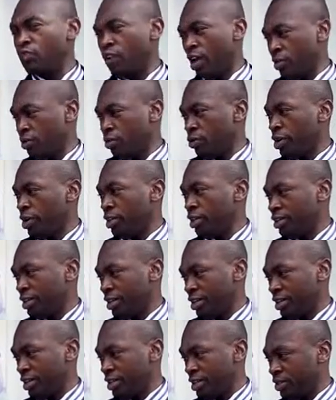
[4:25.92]
fibroid
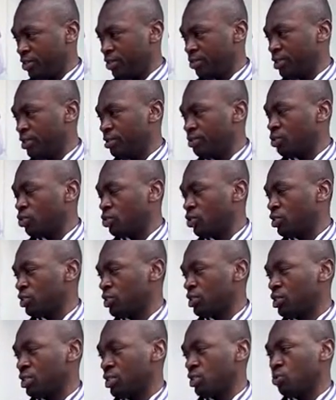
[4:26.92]
a little bit,
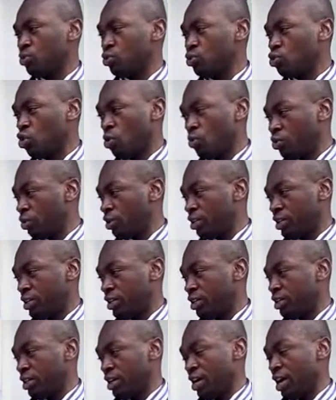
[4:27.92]
because it's the most common in